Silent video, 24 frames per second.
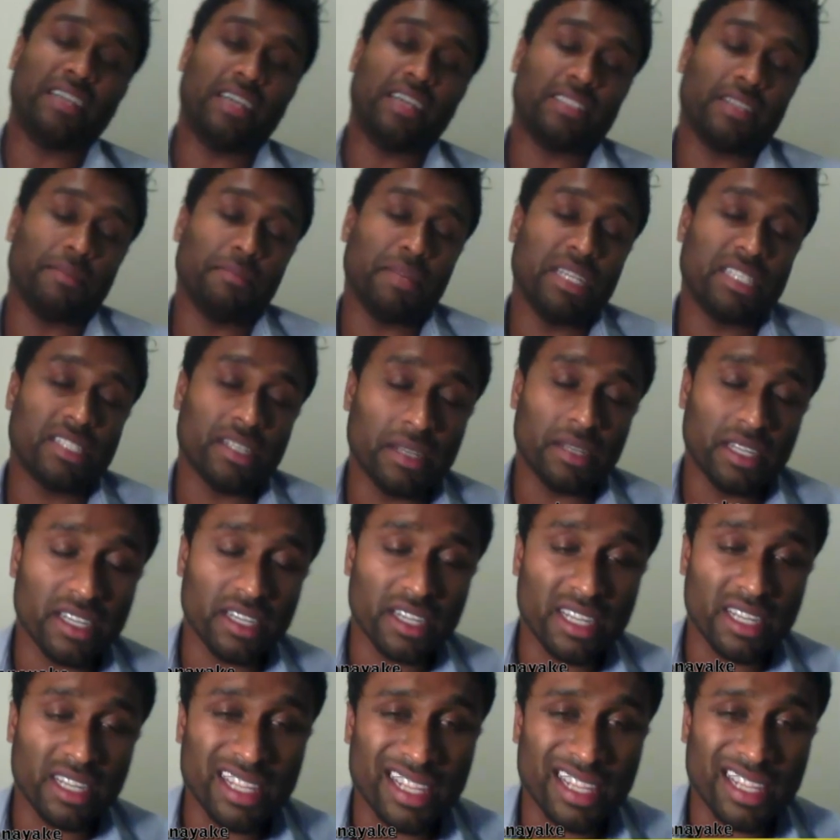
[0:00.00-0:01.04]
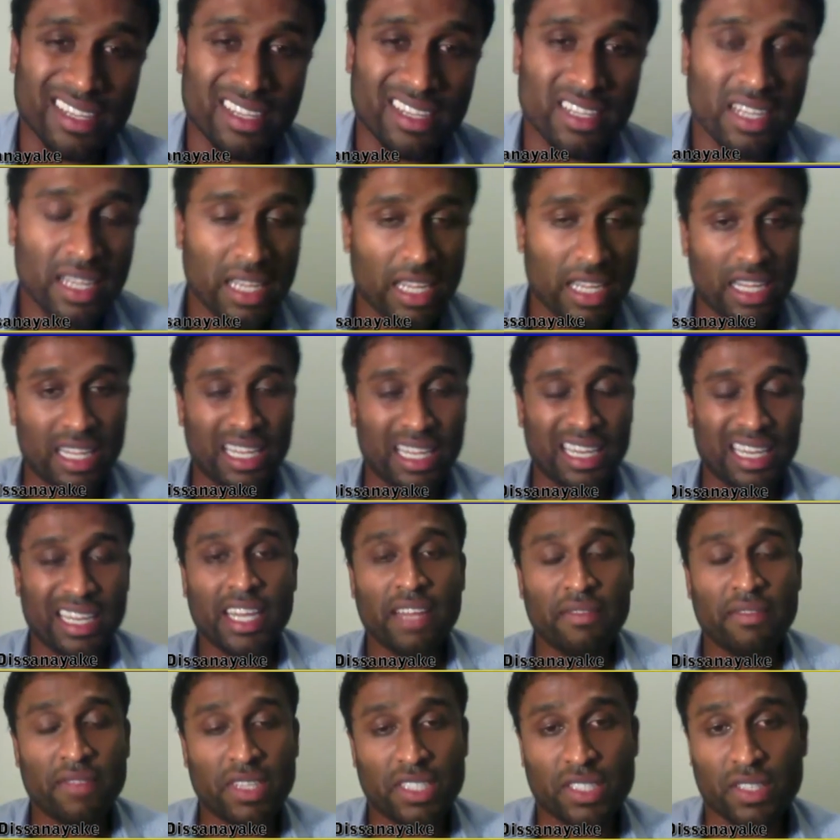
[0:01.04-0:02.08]
I mentioned earlier,
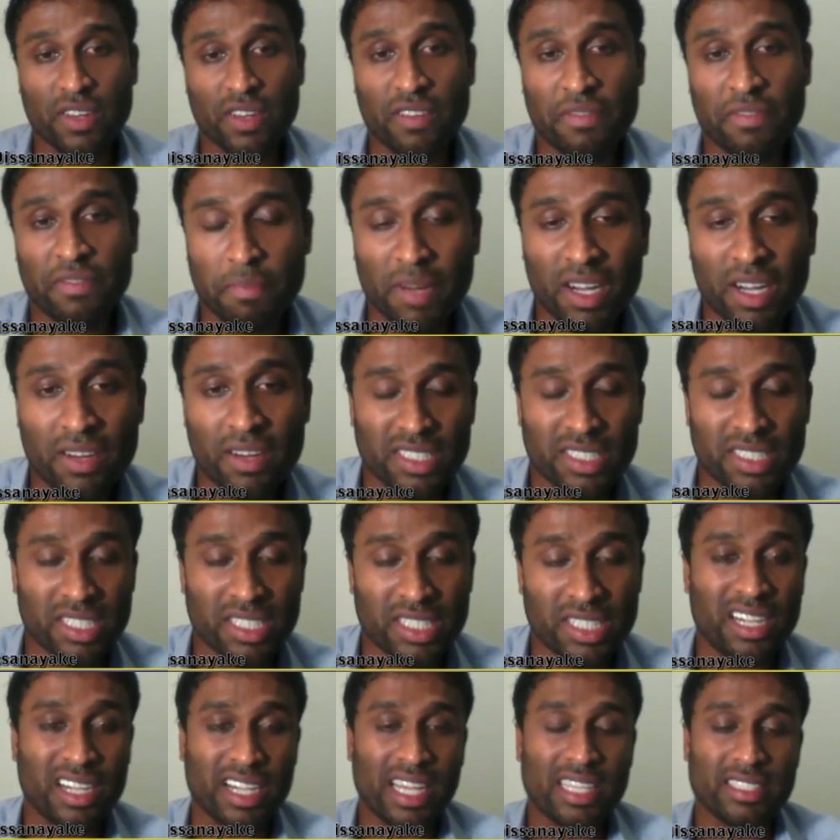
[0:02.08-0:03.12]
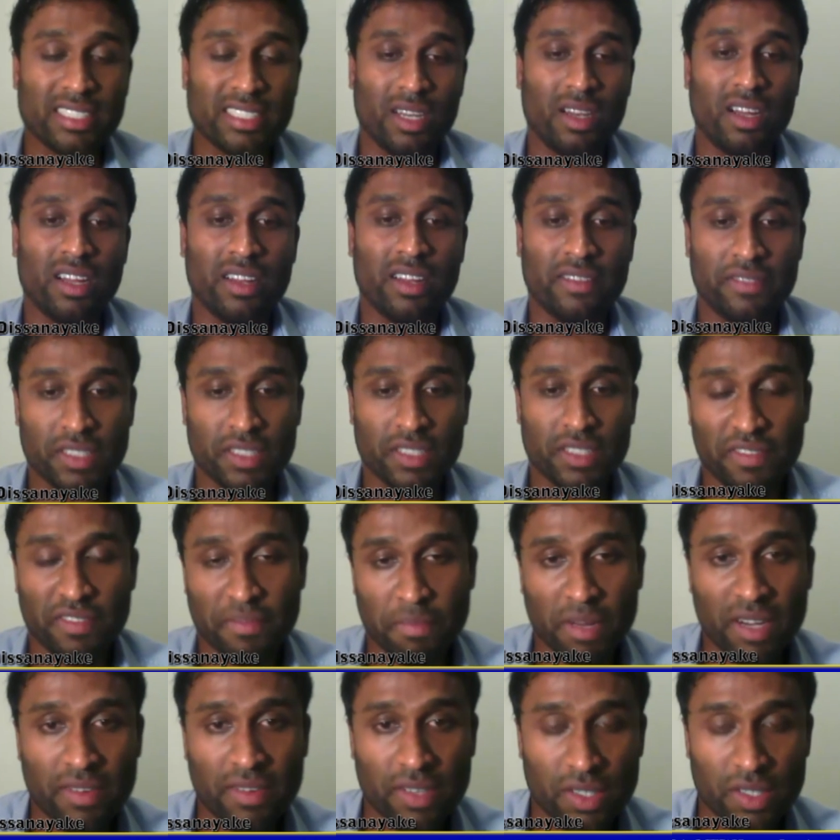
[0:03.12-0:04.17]
leading with soft power, Sri Lanka has a lot of soft
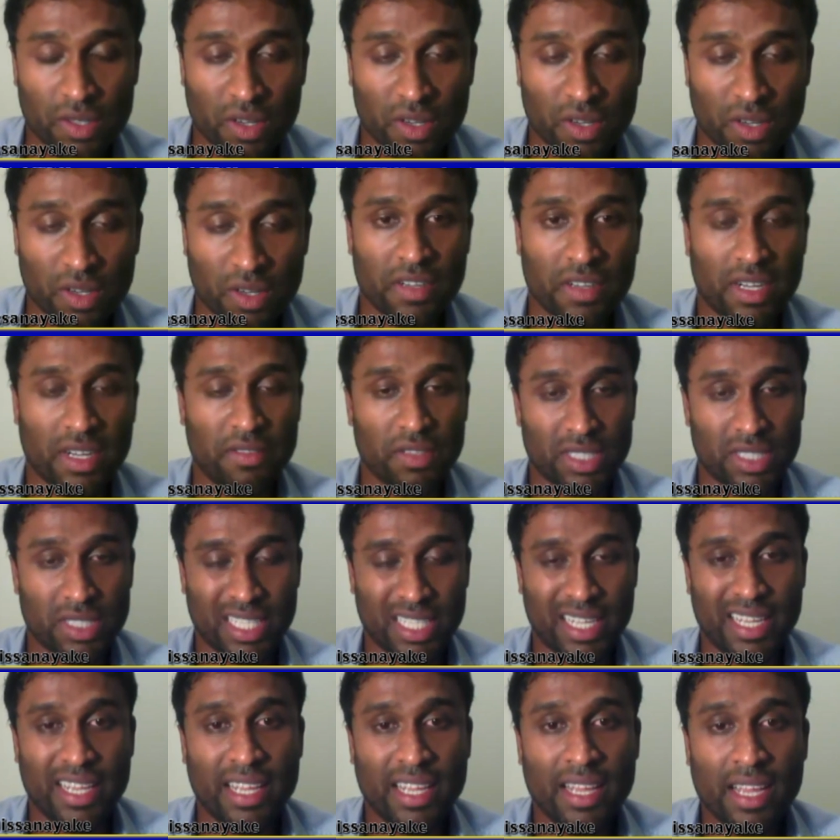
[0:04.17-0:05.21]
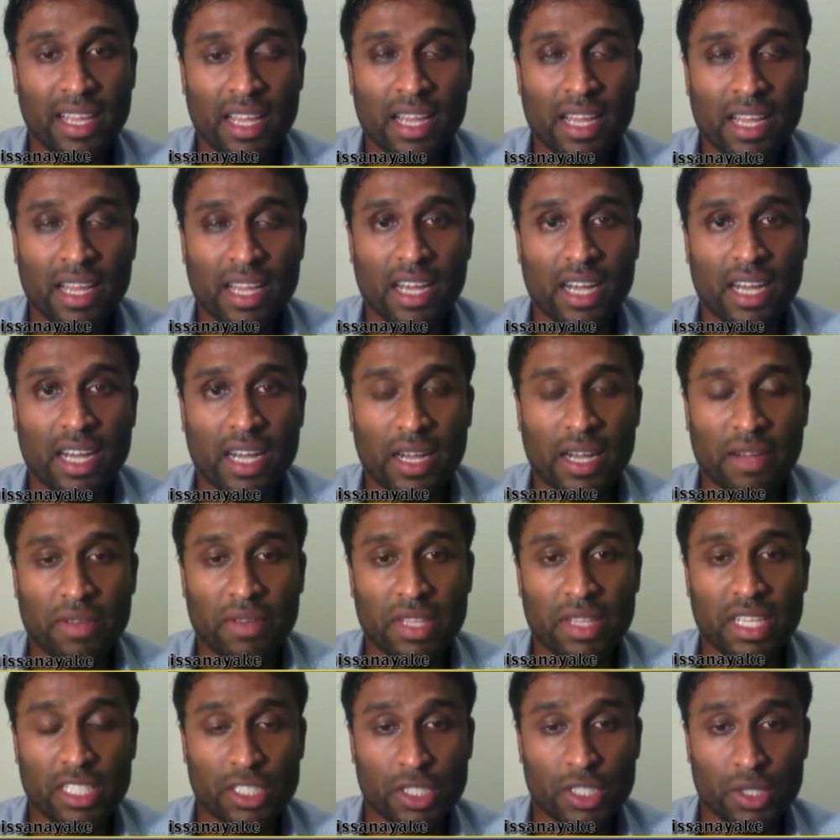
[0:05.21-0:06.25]
power to offer, I would say, whether
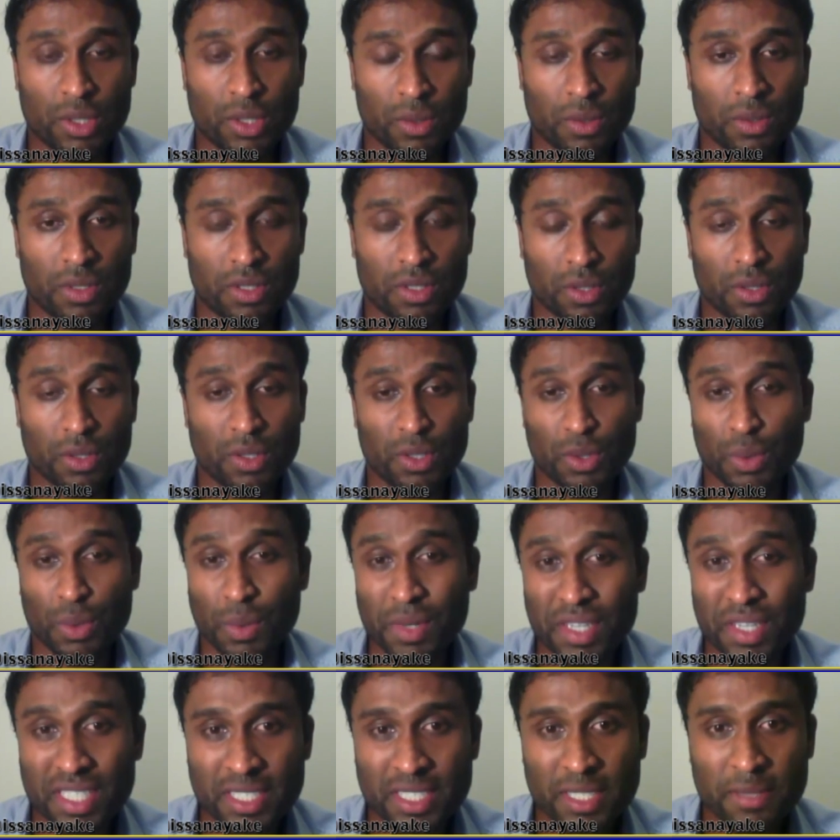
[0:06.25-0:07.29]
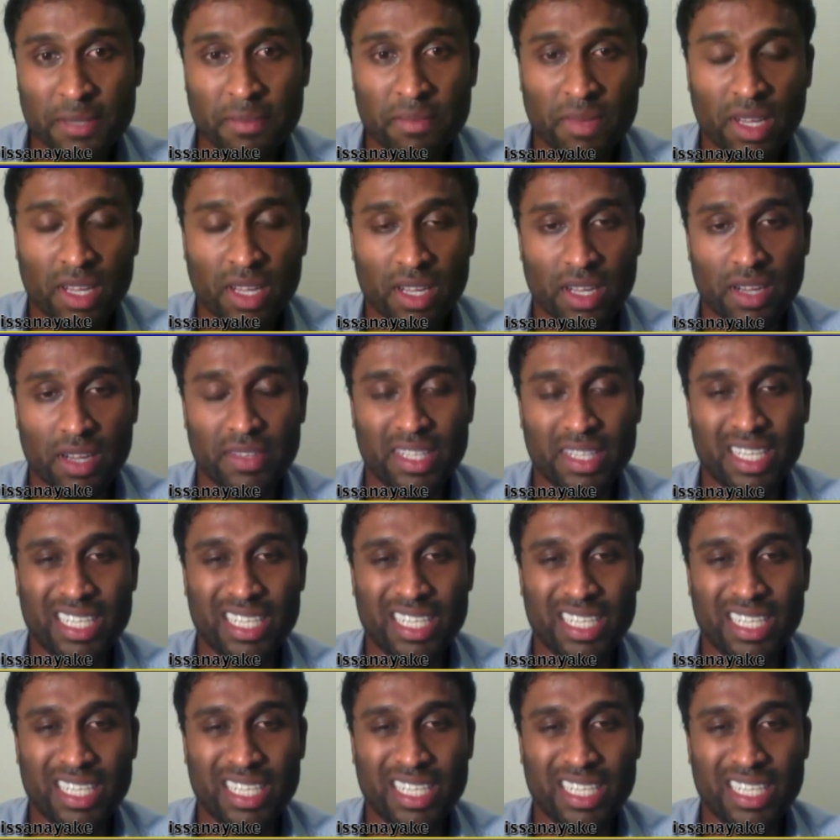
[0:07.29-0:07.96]
it's through tourism, whether